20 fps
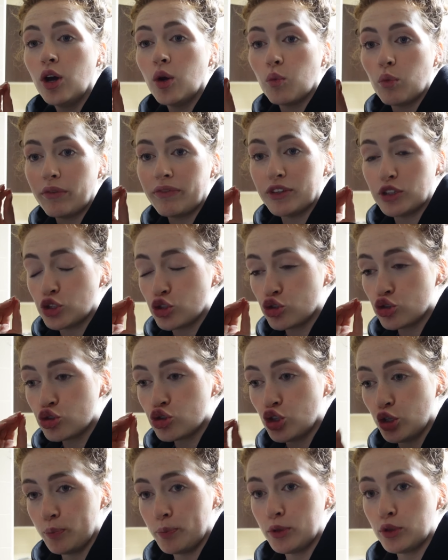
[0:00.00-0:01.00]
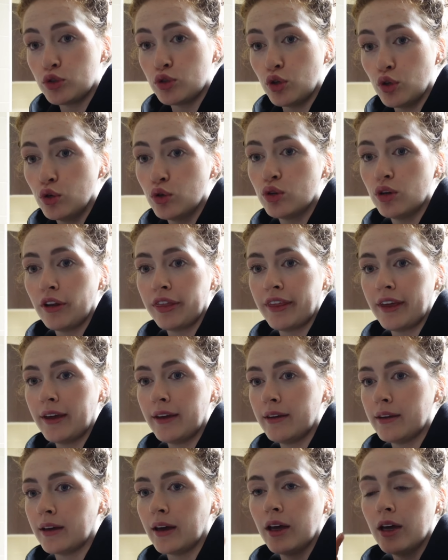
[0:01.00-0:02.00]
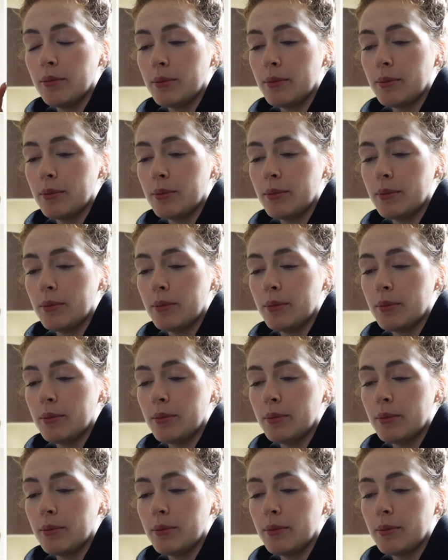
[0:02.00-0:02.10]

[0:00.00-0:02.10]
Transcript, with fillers: with this stupid Google thing